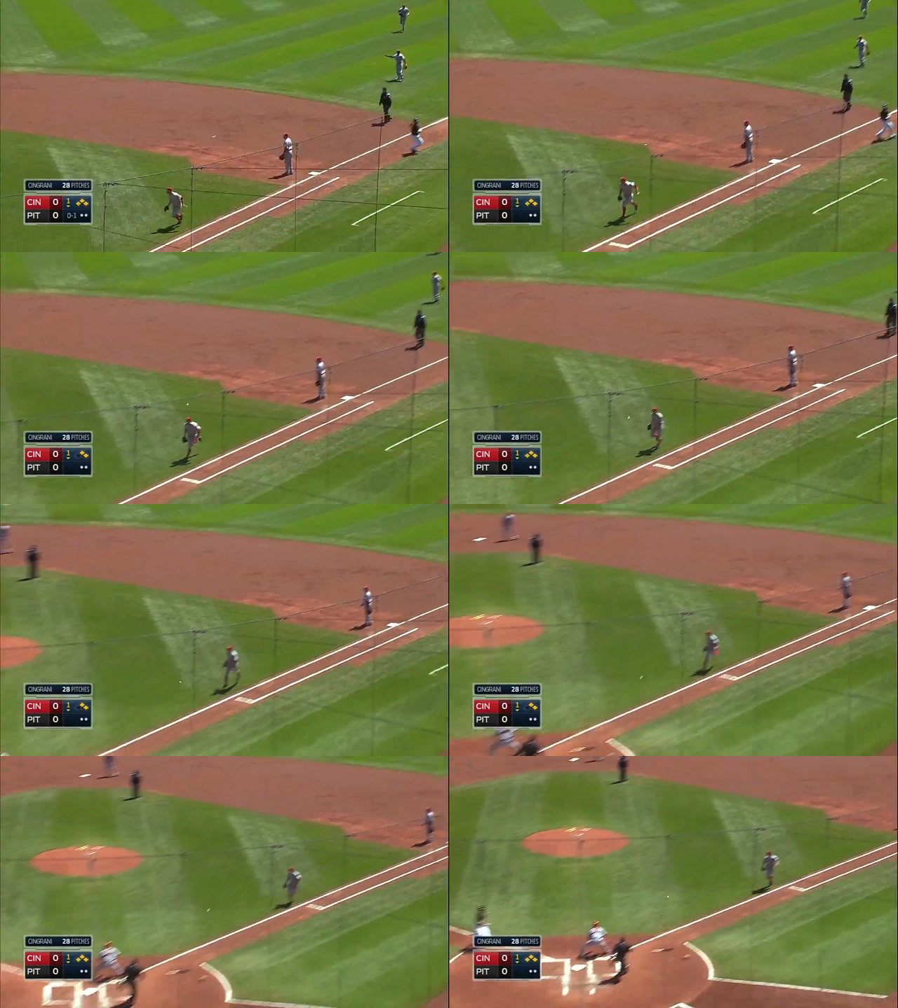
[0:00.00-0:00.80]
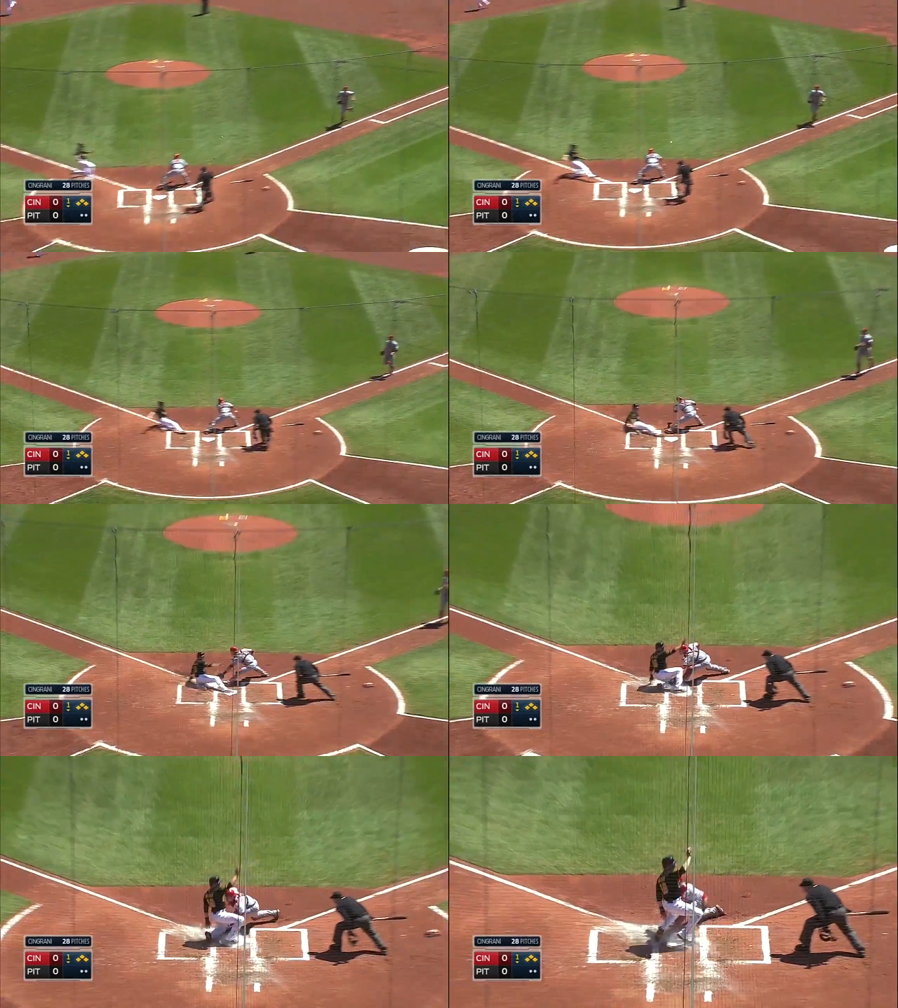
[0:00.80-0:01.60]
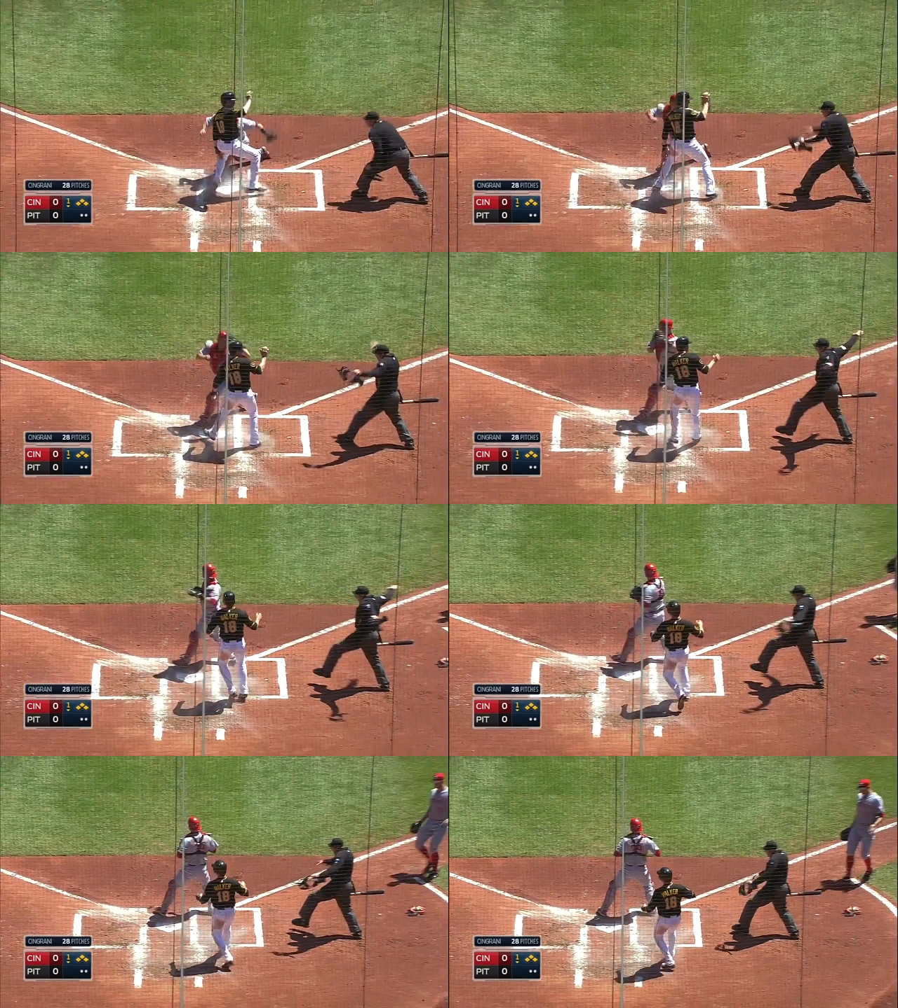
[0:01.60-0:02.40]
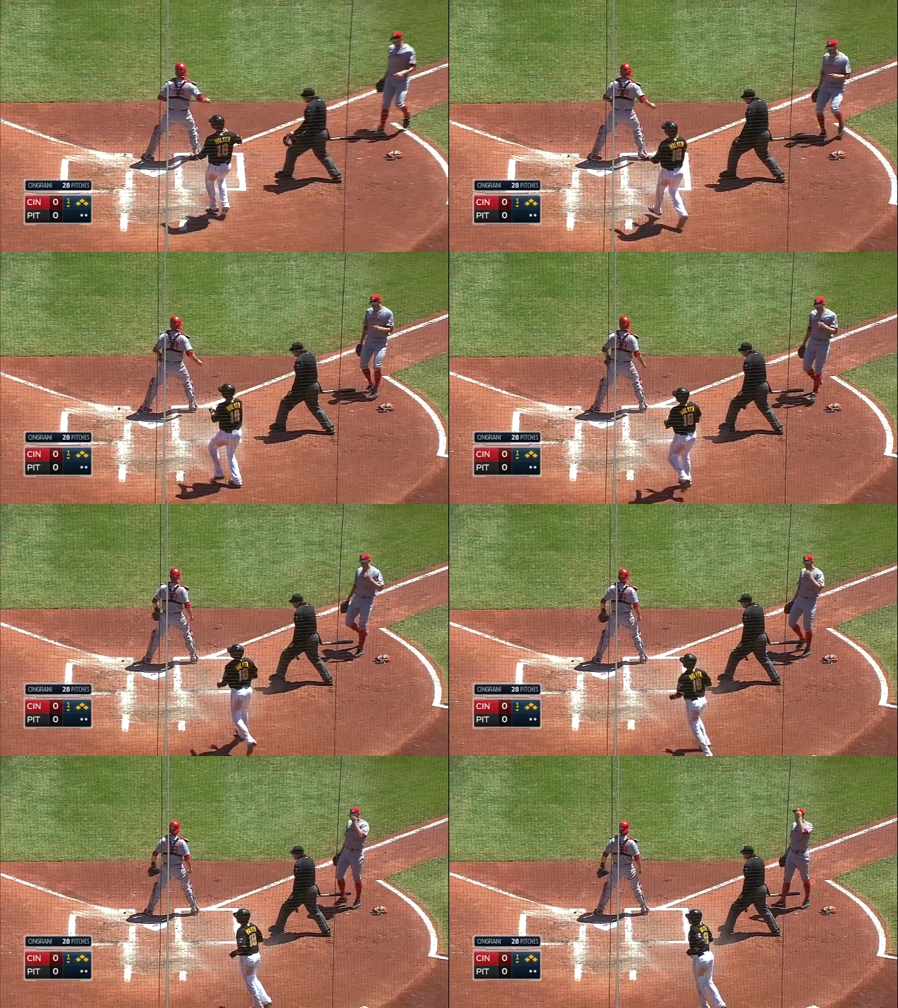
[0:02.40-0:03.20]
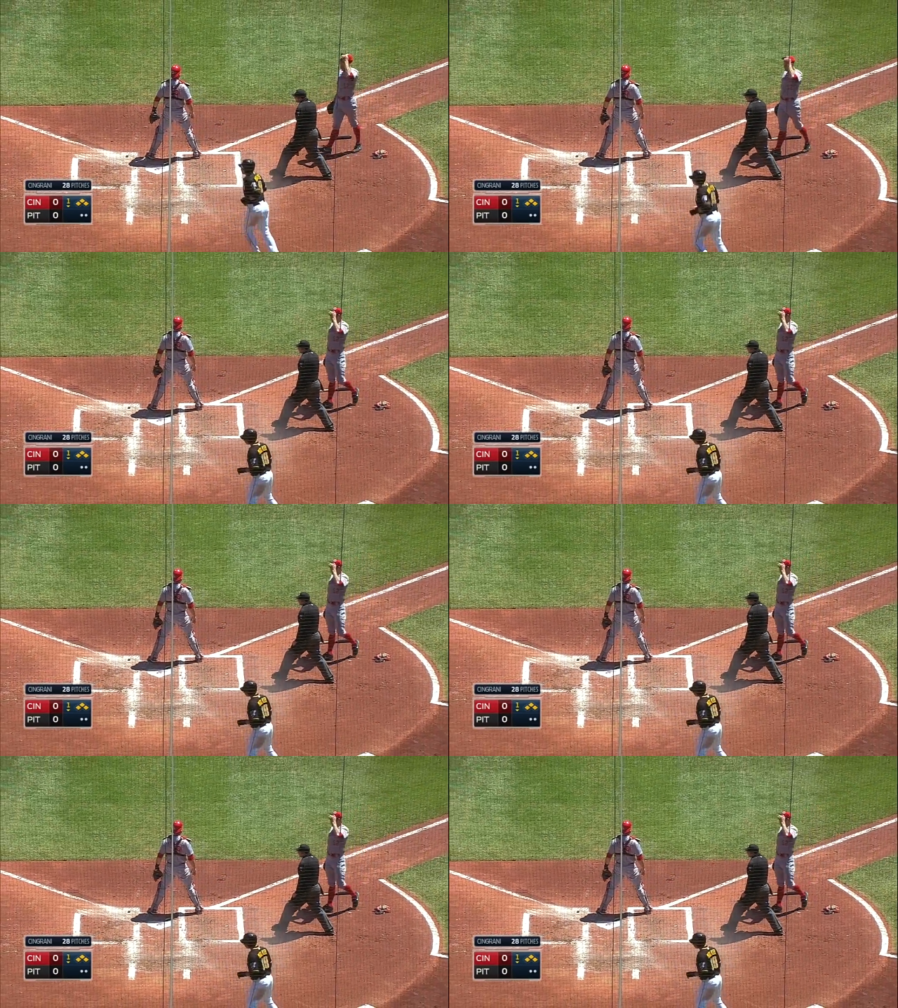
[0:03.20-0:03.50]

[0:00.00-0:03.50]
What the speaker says: (no speaker visible)